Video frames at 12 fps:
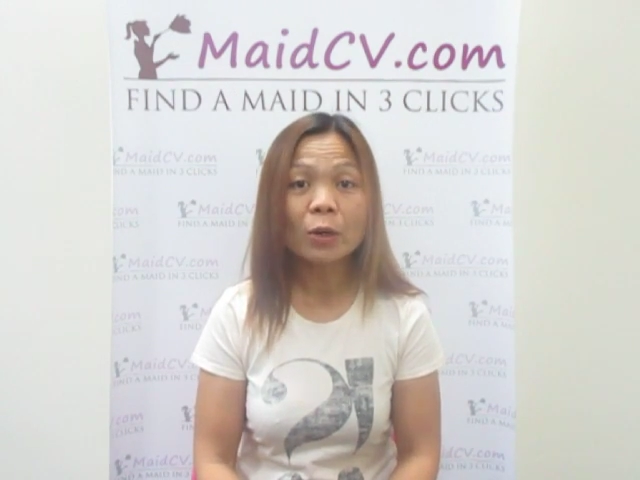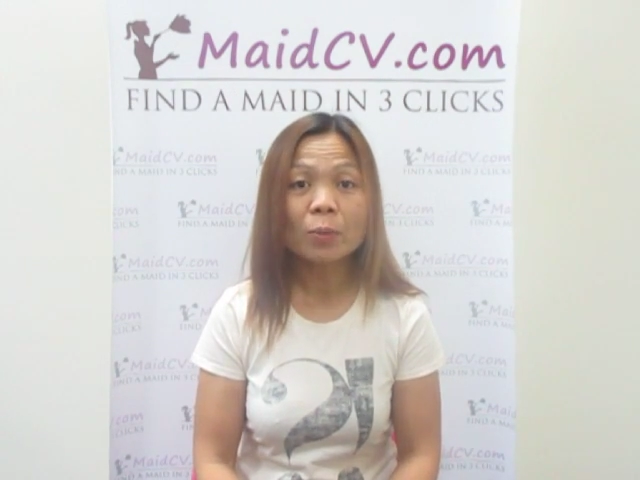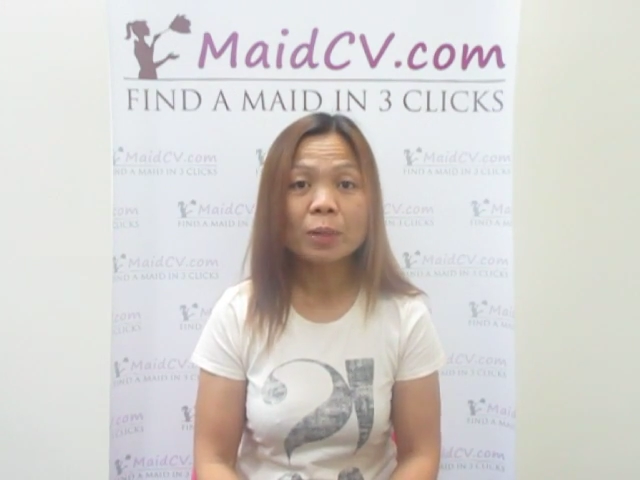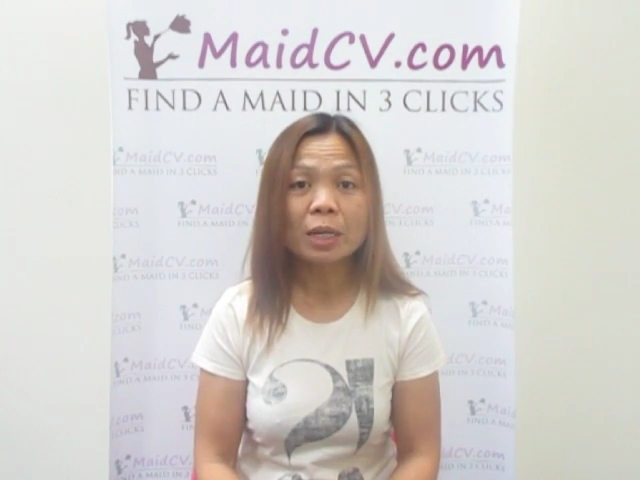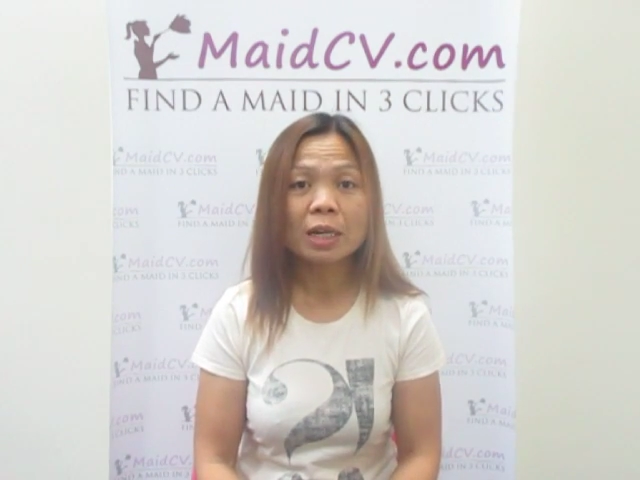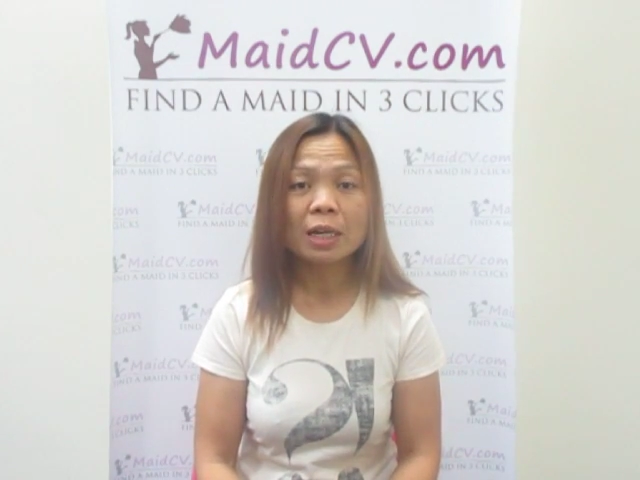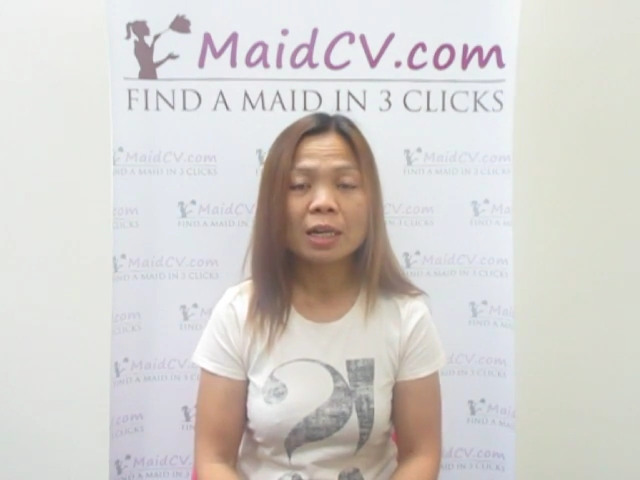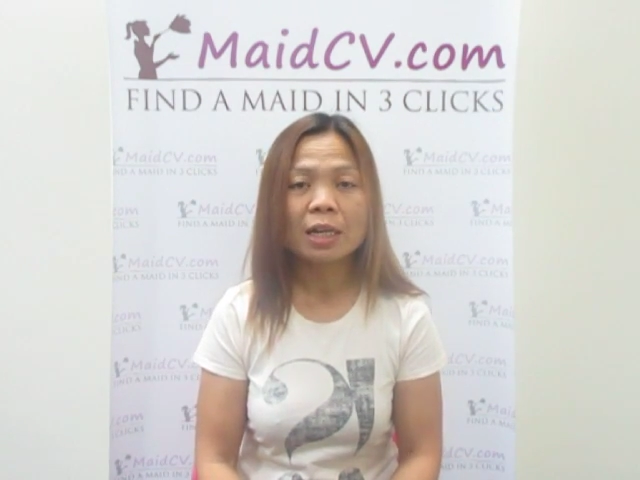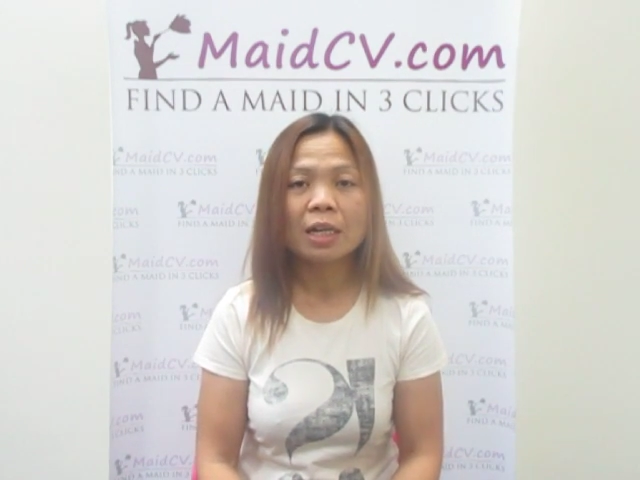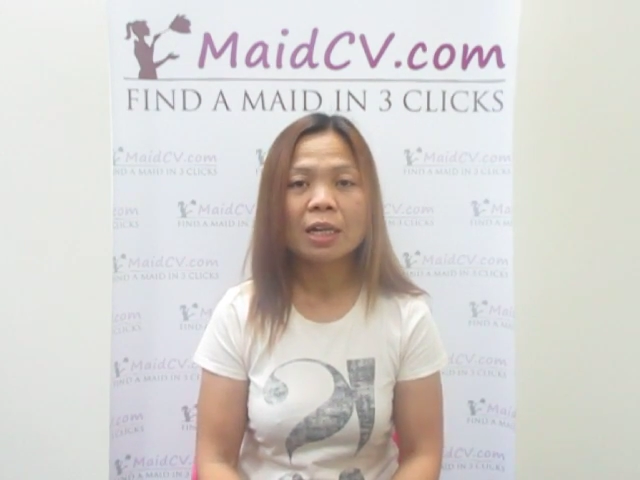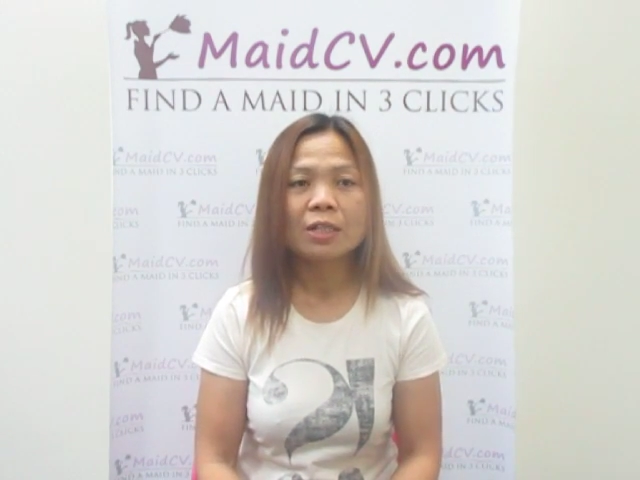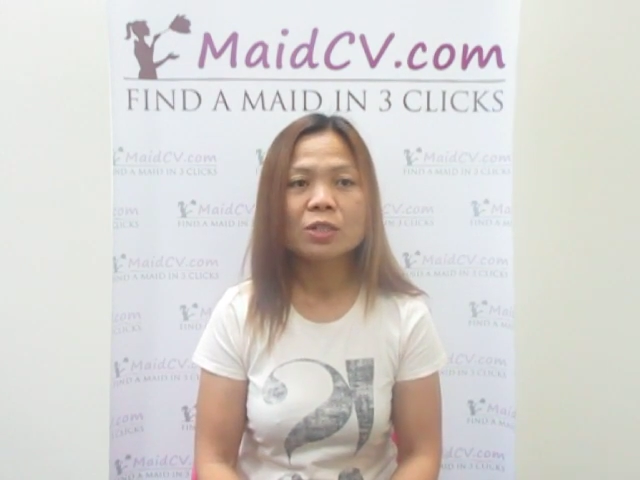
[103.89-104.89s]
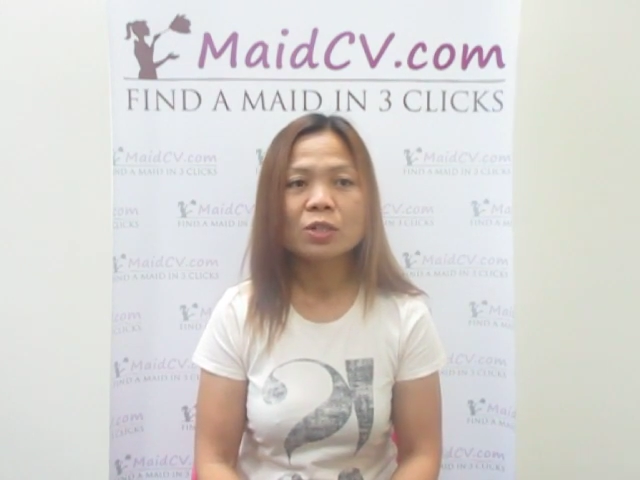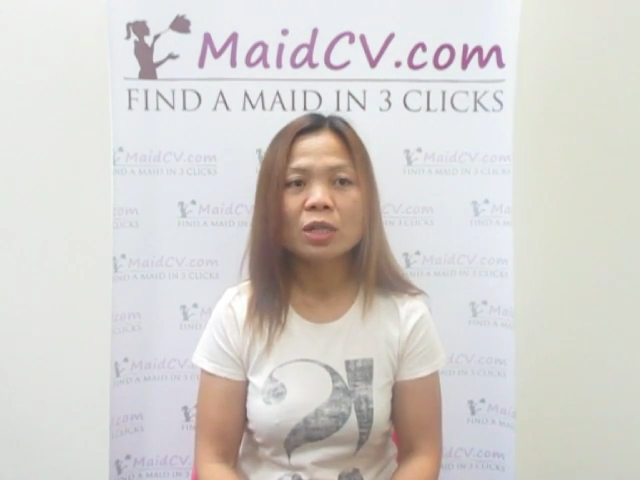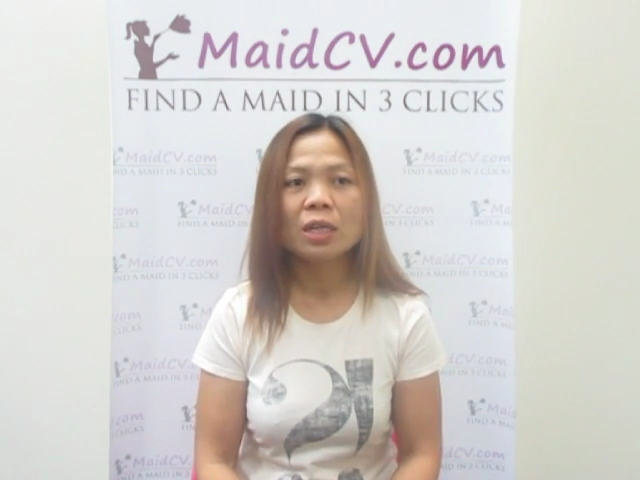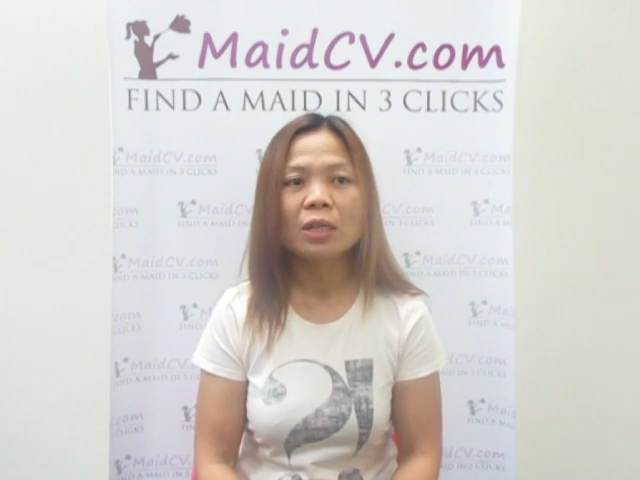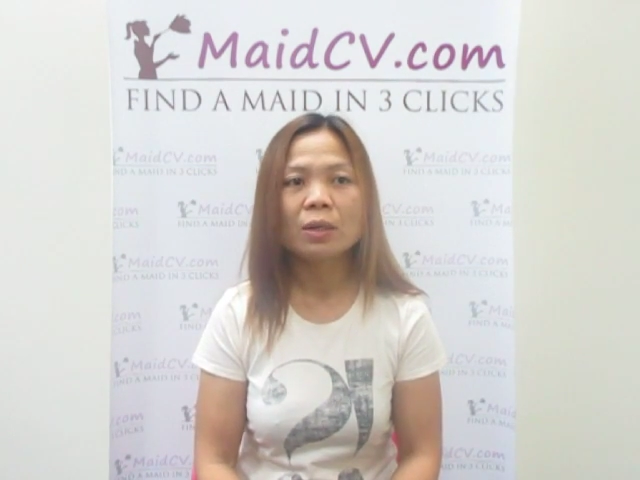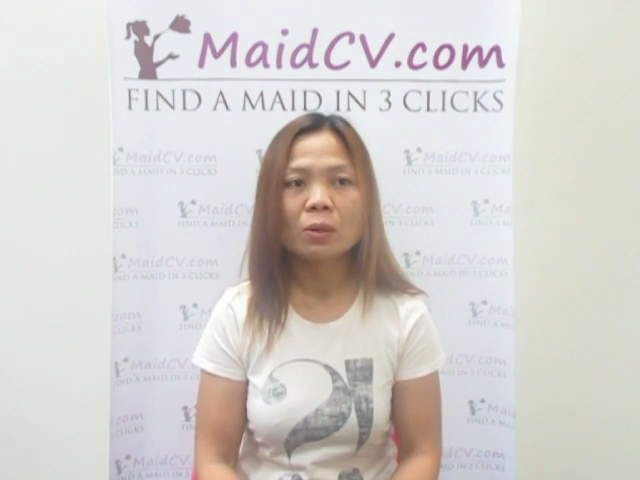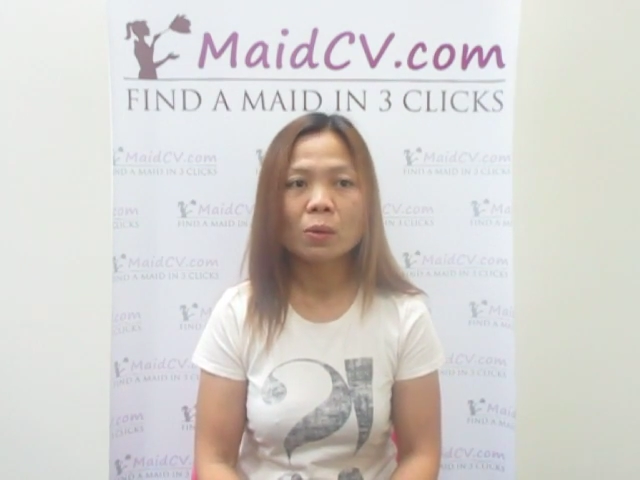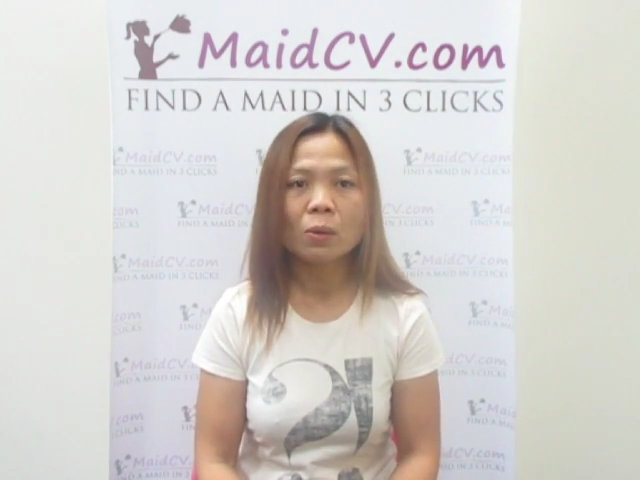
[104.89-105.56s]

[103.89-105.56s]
of the three